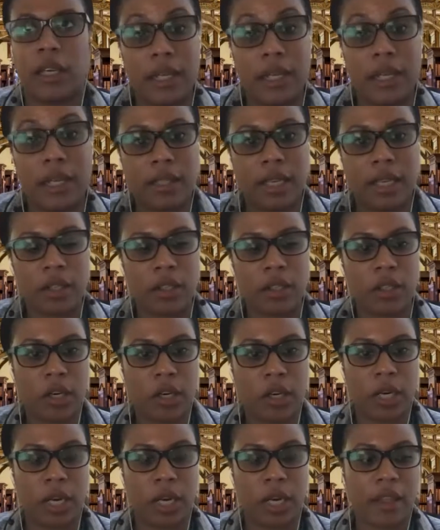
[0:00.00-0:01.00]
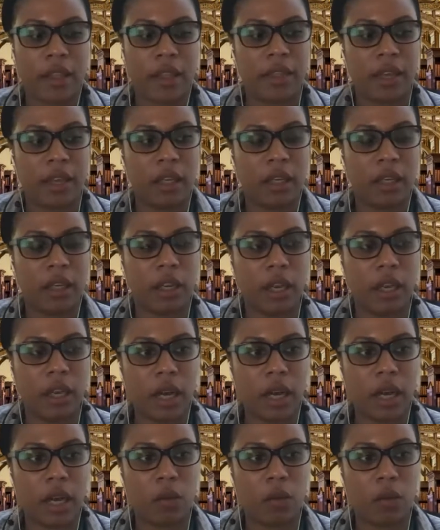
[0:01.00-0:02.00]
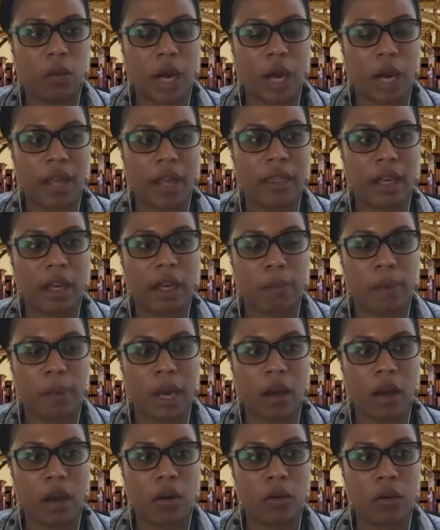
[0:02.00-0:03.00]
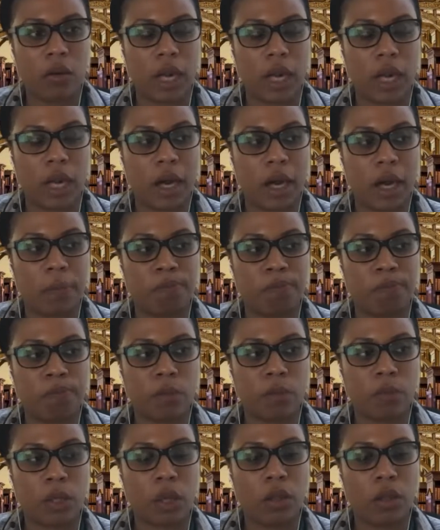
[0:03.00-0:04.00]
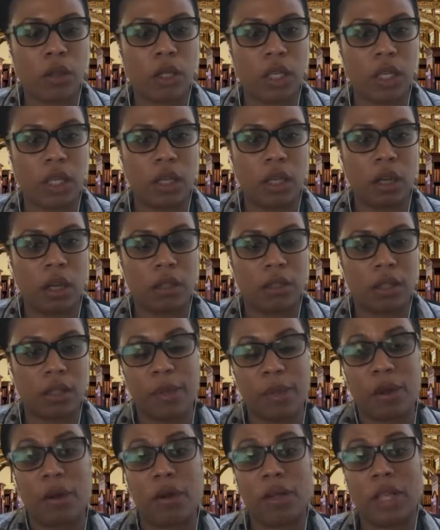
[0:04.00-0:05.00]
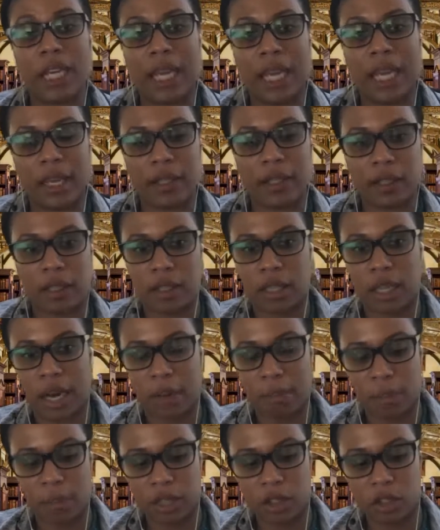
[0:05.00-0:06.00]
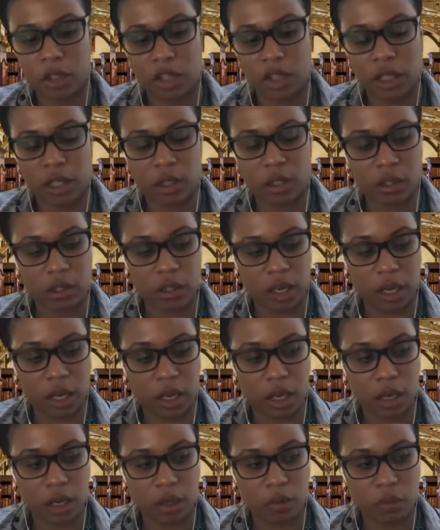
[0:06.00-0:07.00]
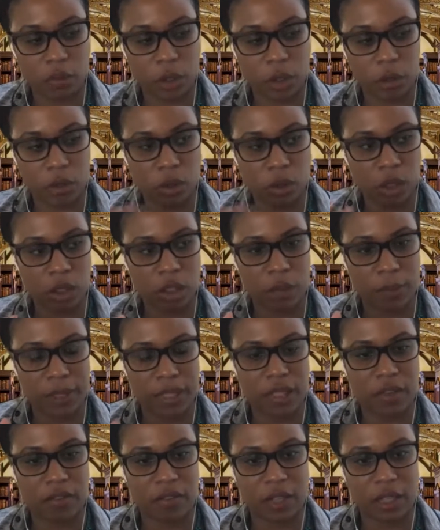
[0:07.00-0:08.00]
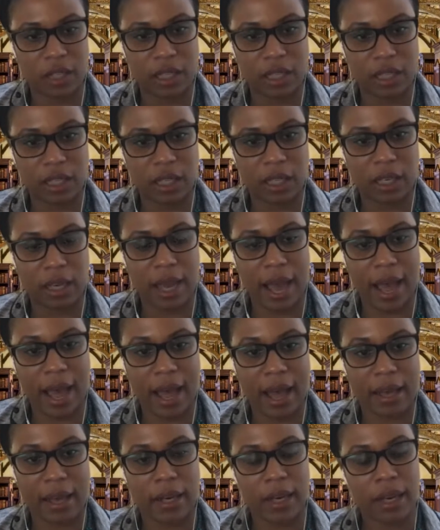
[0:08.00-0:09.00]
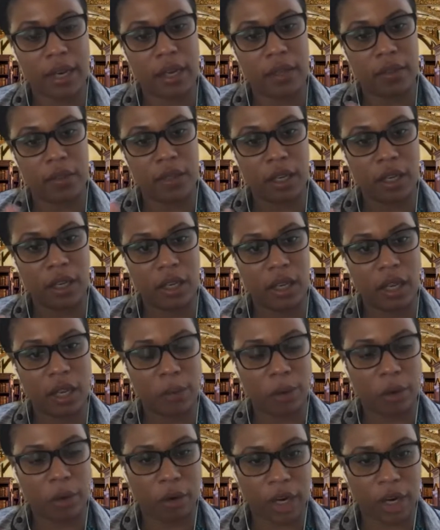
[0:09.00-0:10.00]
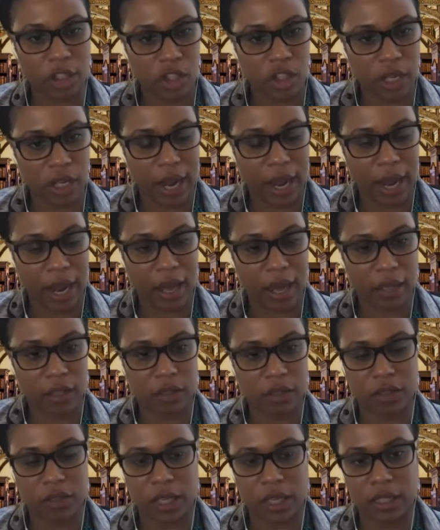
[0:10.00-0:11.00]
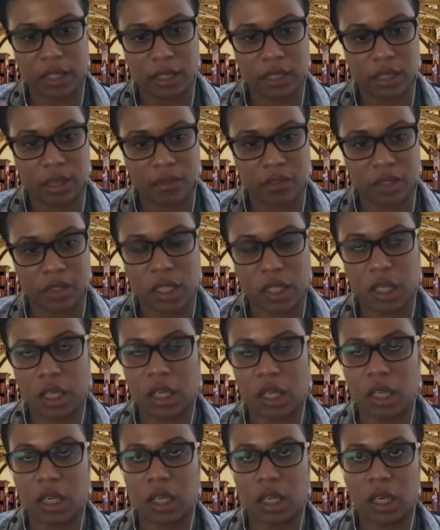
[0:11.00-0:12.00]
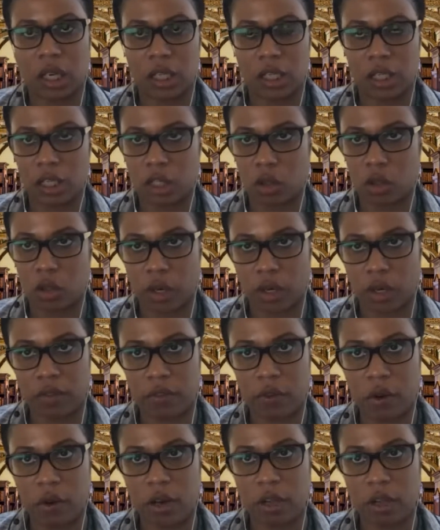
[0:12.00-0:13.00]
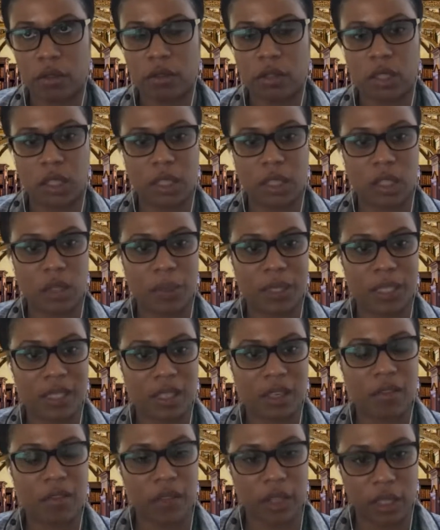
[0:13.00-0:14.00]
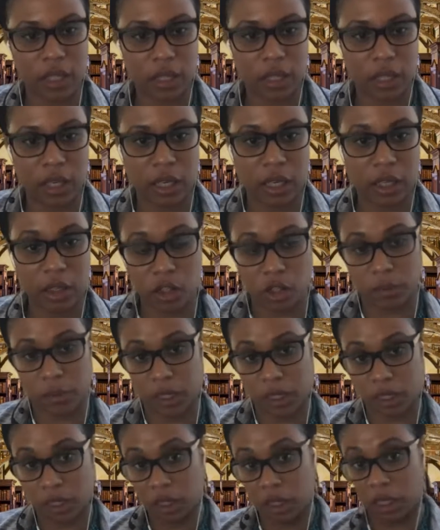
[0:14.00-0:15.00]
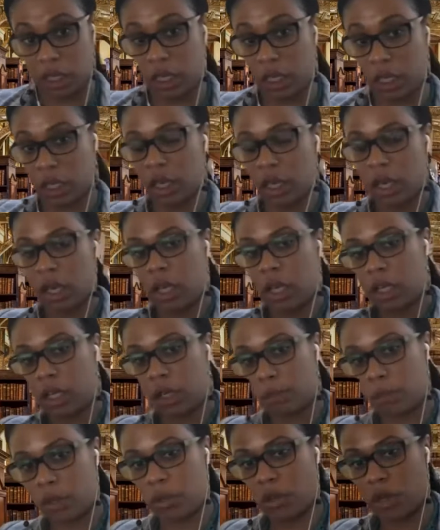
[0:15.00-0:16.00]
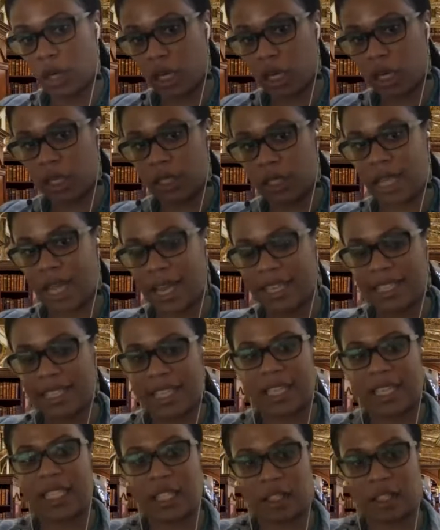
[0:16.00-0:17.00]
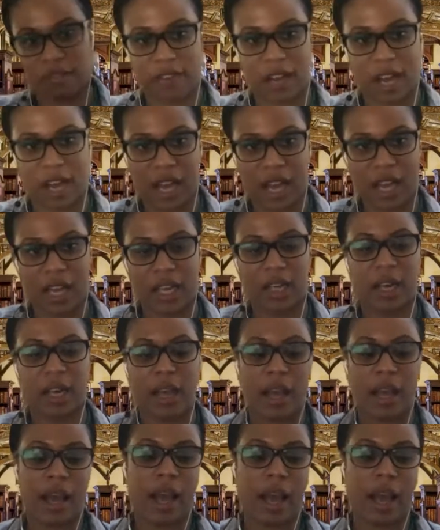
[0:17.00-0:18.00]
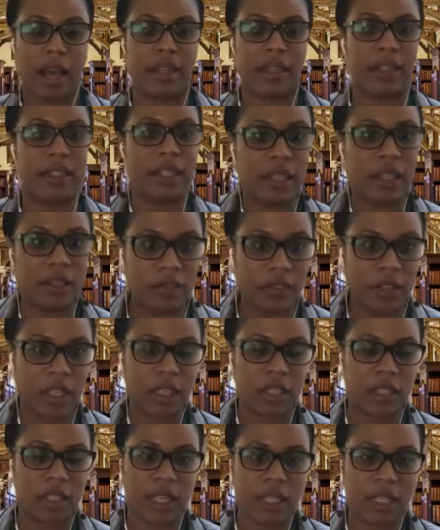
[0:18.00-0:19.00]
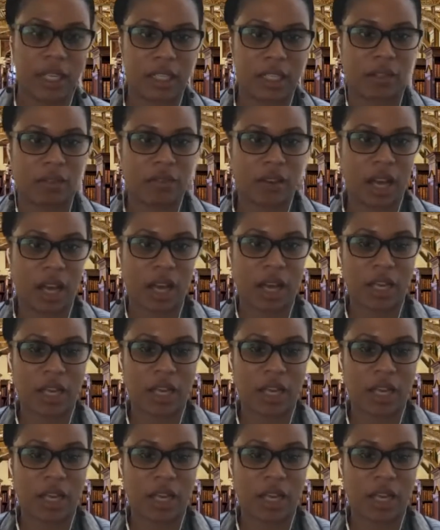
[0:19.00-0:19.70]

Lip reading: is centered. And I think when I think about some of the early cases that I mentioned, when you look specifically at the Immigration Act of 1917 and 1924, you see specifically LGBT communities identified as deviant, identified